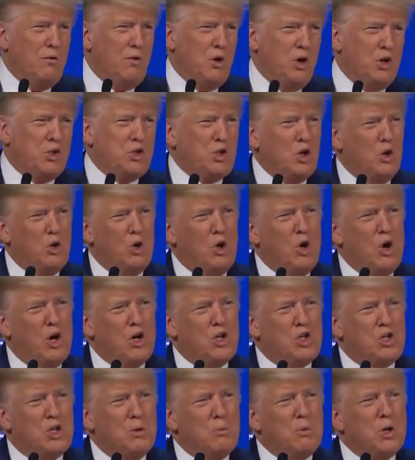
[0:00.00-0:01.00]
We've also
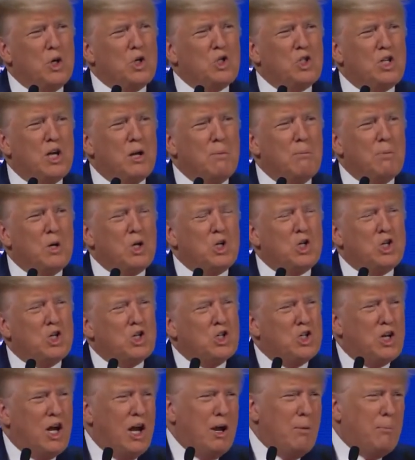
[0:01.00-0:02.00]
launched the most
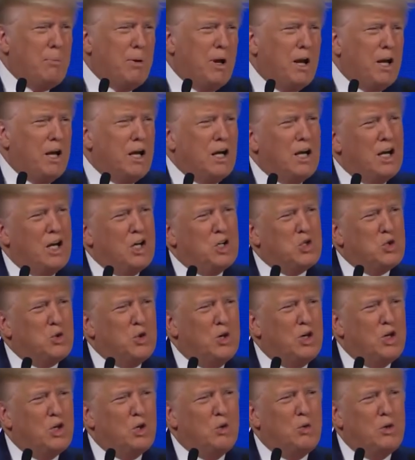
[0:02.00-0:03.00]
ambitious campaign in
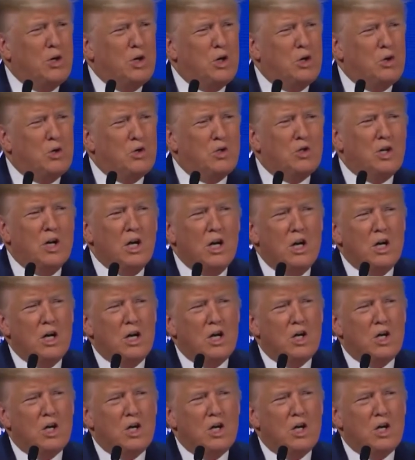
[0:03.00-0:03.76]
history to reduce